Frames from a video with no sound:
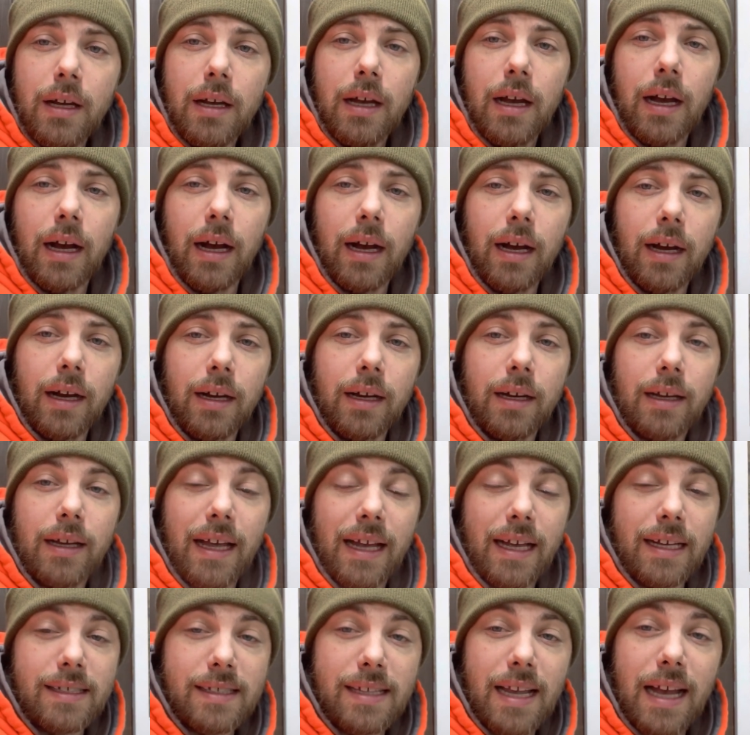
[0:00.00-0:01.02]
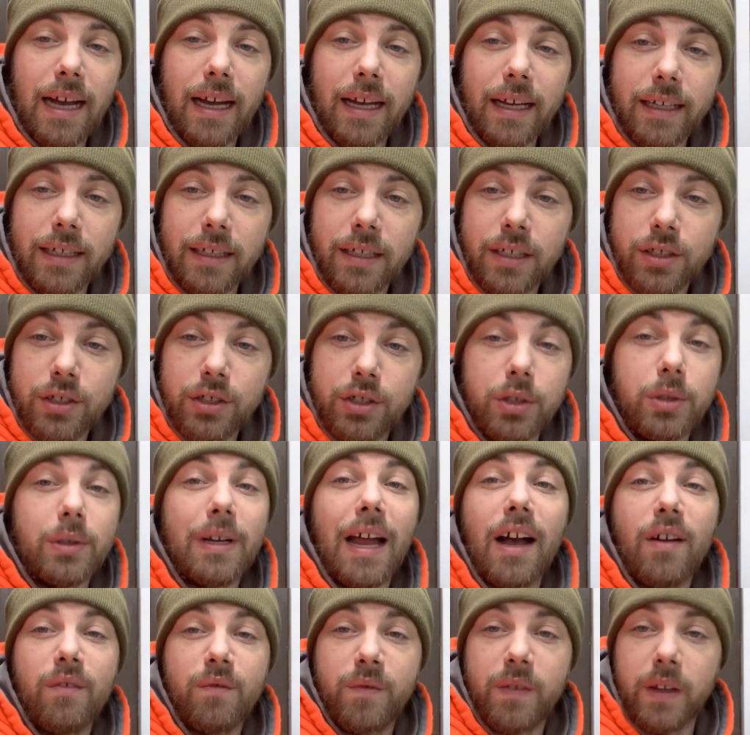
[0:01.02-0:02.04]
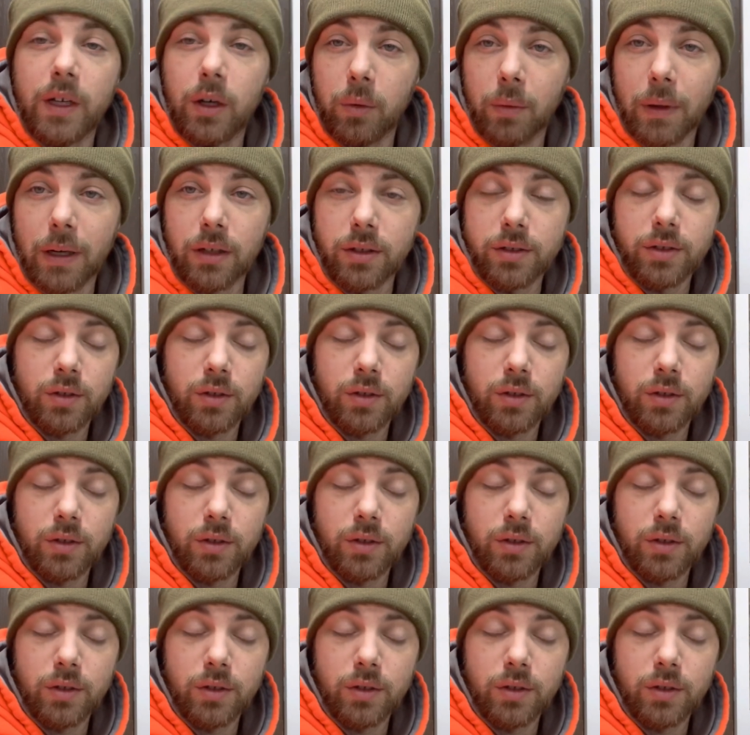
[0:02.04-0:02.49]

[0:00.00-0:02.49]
uh, as I do not feel well.